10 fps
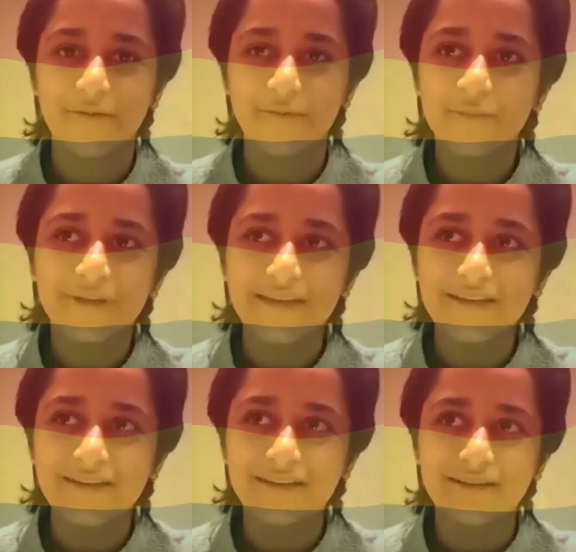will be
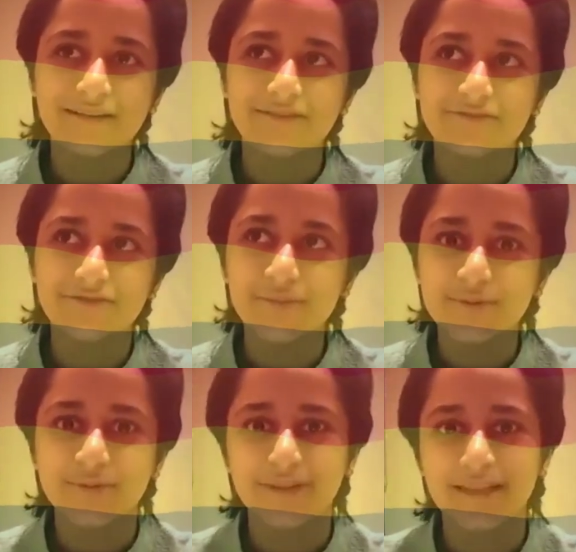
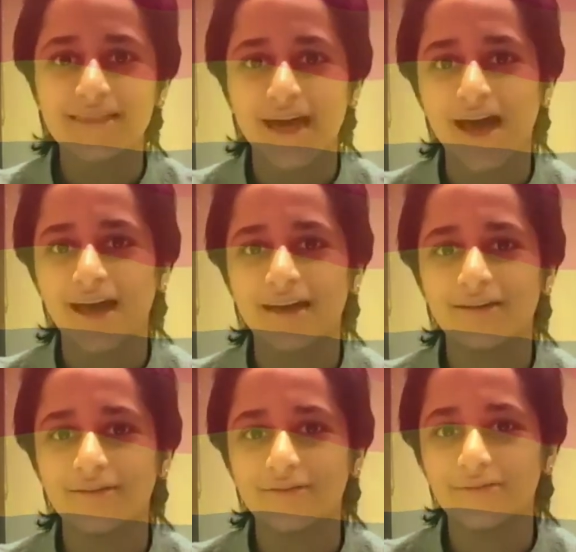groups within that
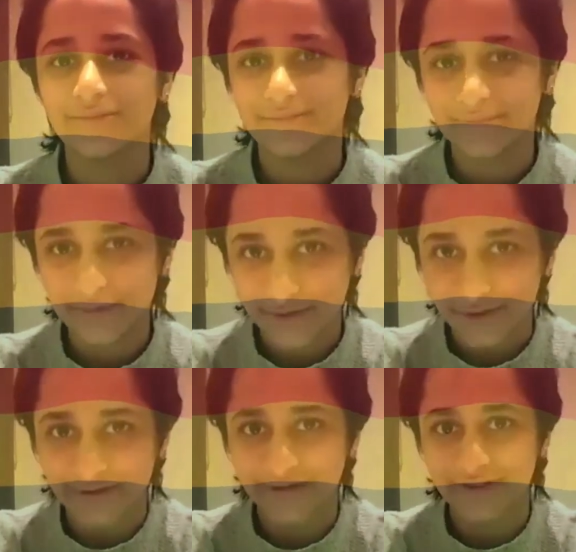
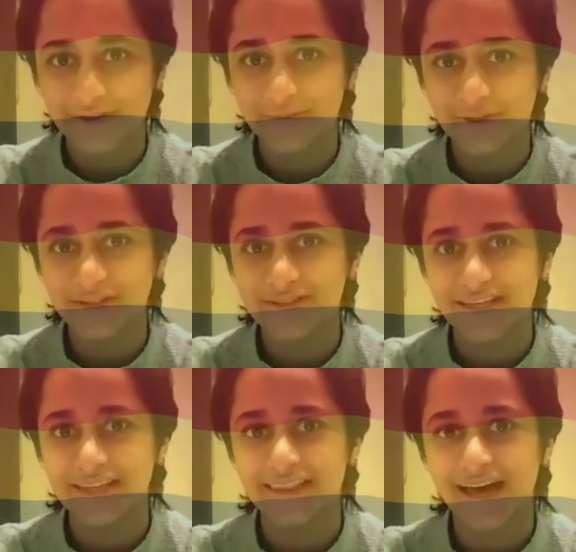sort of
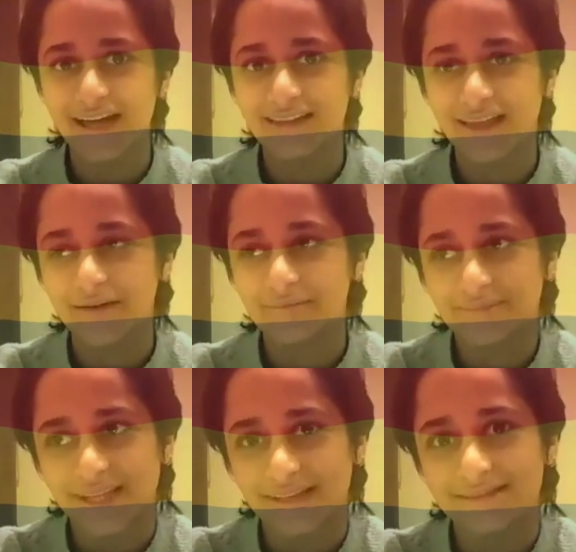community that
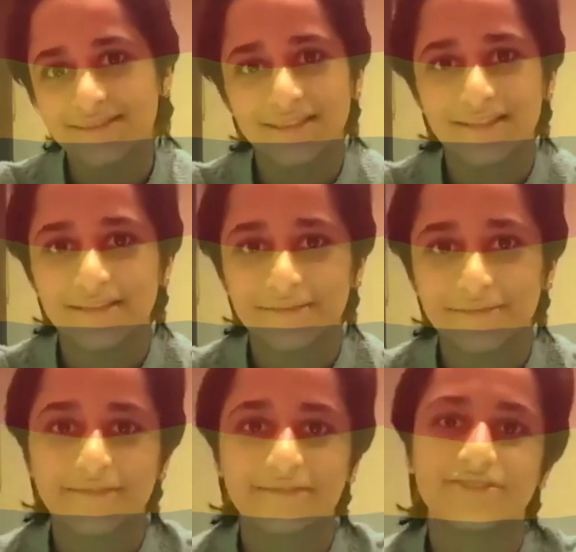tend to
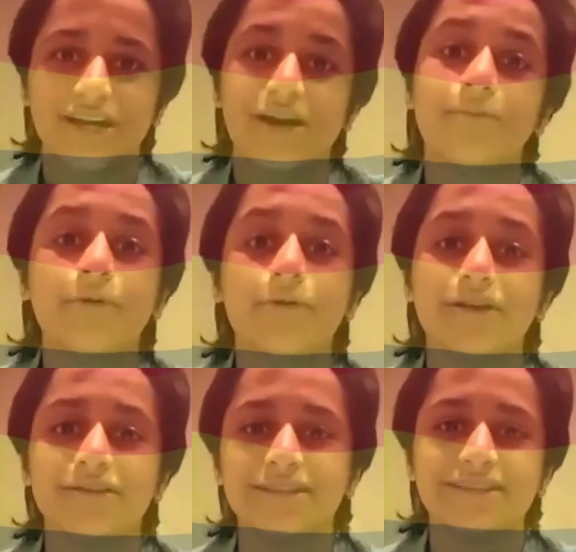gel more
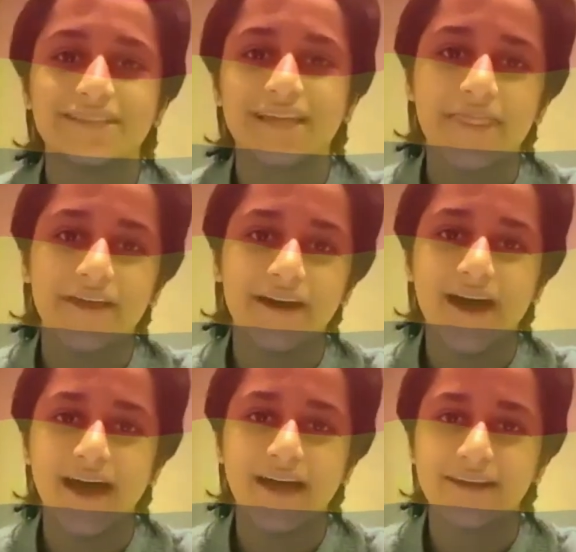closely together.
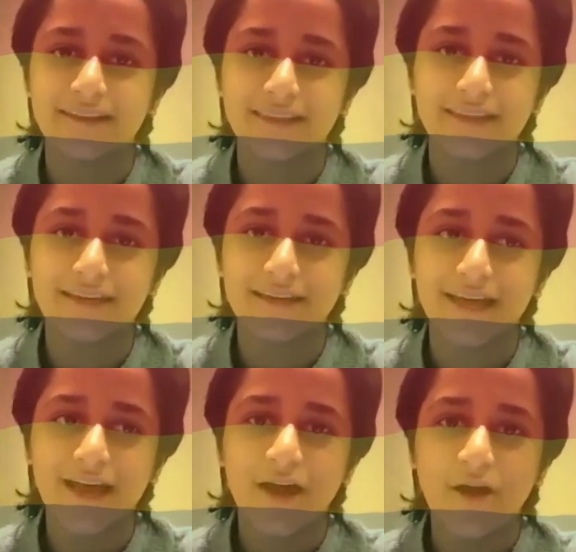And I think
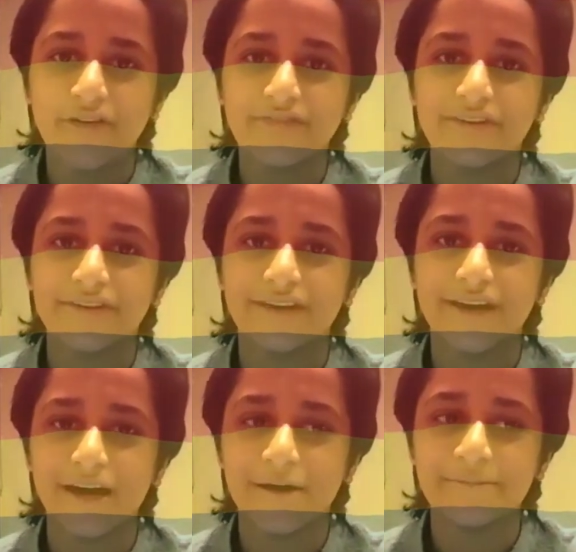often
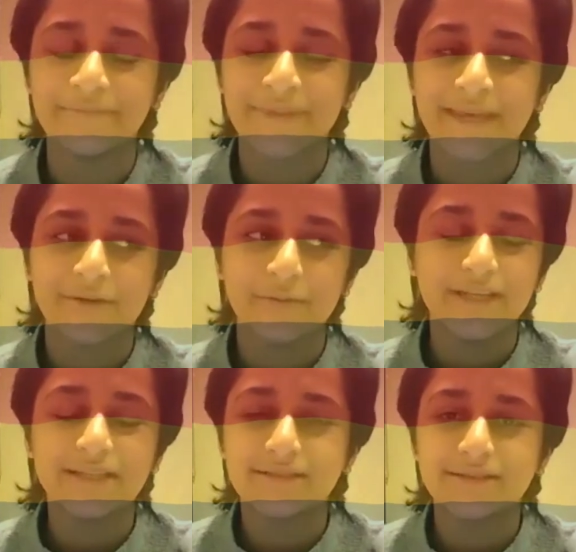we
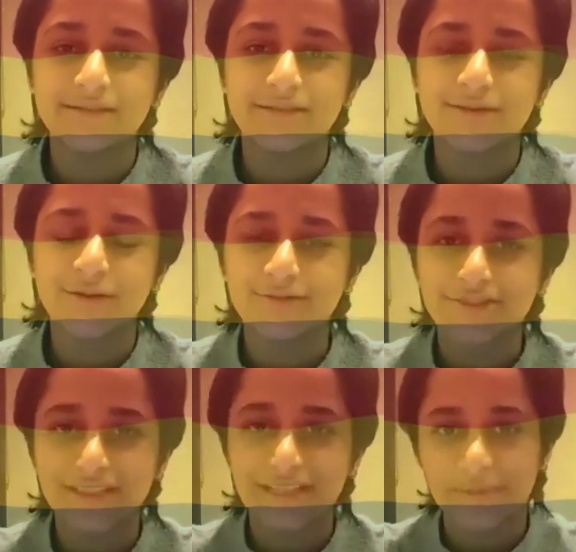can
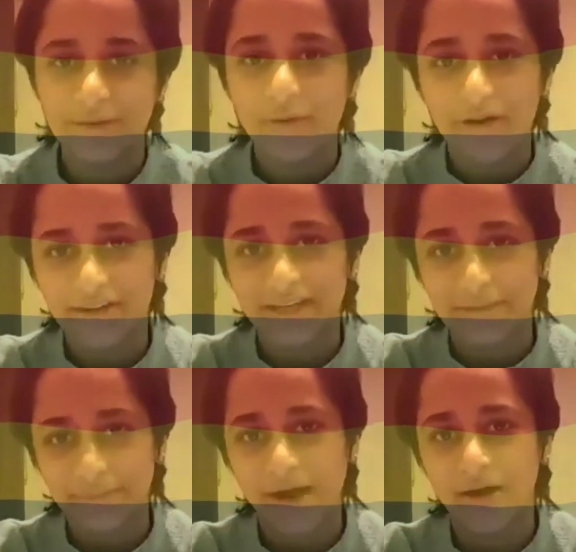constantly be worrying
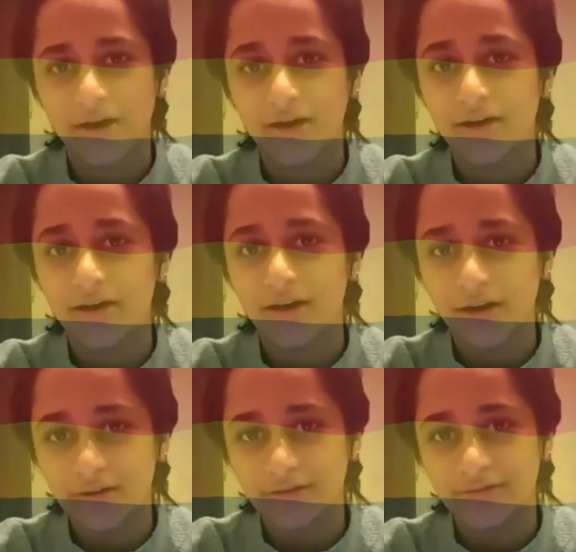about our
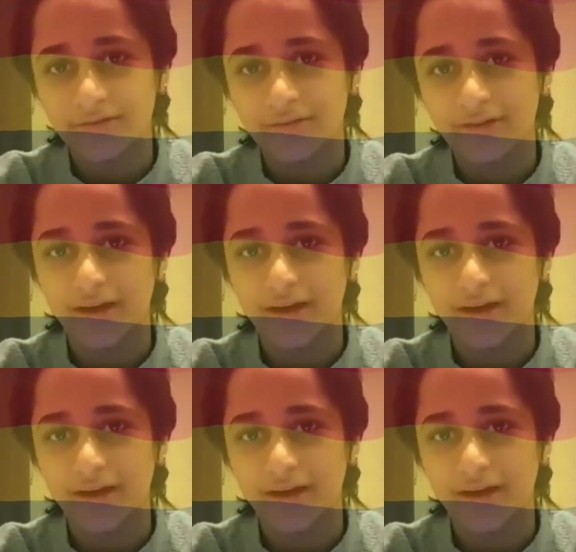own